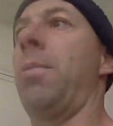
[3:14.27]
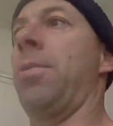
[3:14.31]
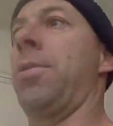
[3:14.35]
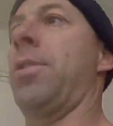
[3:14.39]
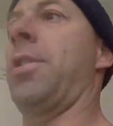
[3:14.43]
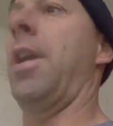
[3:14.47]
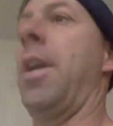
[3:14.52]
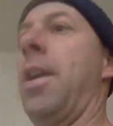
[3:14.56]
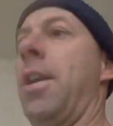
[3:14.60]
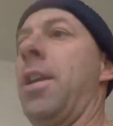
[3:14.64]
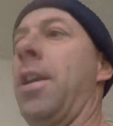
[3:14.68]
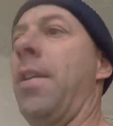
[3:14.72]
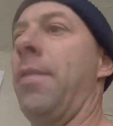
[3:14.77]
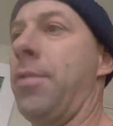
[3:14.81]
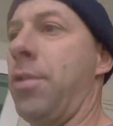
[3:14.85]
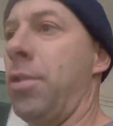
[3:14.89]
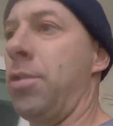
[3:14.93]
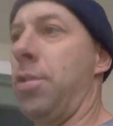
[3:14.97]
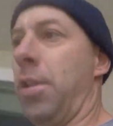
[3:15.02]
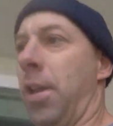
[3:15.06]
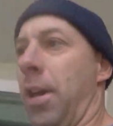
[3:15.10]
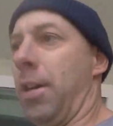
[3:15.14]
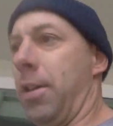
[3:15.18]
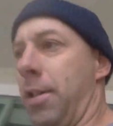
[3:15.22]
was kind enough to
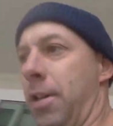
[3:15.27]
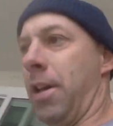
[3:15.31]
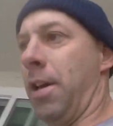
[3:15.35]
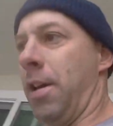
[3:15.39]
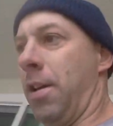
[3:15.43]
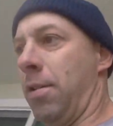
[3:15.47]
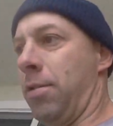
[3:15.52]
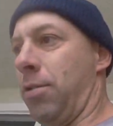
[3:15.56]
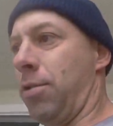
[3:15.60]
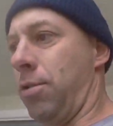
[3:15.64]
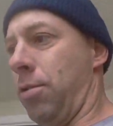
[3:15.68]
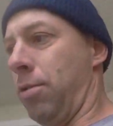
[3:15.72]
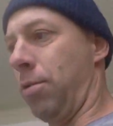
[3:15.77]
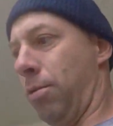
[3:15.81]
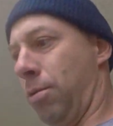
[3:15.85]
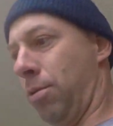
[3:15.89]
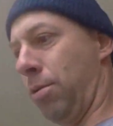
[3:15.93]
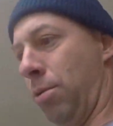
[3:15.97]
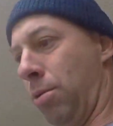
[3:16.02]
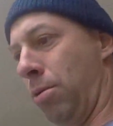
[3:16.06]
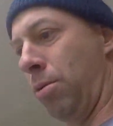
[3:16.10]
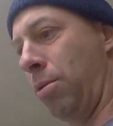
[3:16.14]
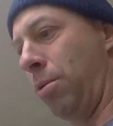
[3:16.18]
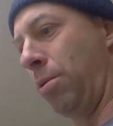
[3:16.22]
take down
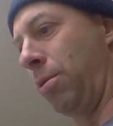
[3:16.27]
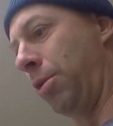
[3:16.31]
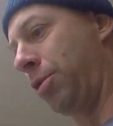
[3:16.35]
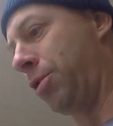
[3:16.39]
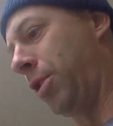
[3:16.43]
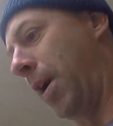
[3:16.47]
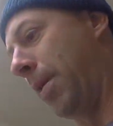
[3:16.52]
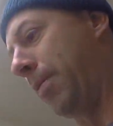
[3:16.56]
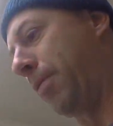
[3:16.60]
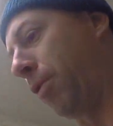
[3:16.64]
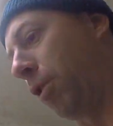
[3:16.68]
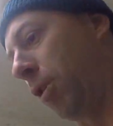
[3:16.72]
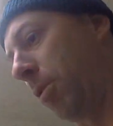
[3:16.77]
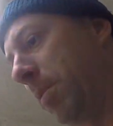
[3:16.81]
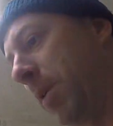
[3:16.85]
to the shop for